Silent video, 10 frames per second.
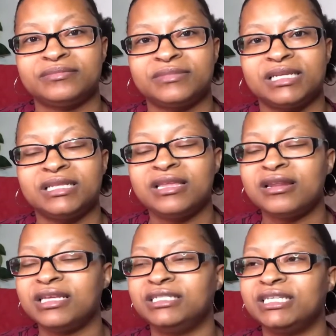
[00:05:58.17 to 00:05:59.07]

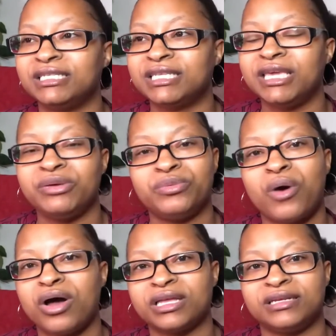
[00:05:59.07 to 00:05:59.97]
Literally, just keep
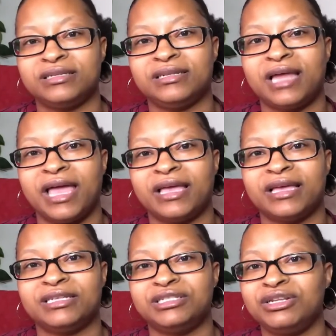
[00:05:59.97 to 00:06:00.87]
walking. Like,
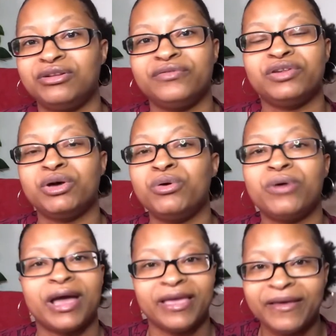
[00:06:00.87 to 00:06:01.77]
she don't even know who I
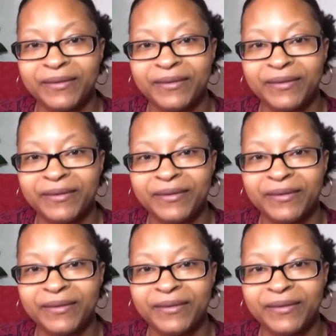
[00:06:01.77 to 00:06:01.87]
am.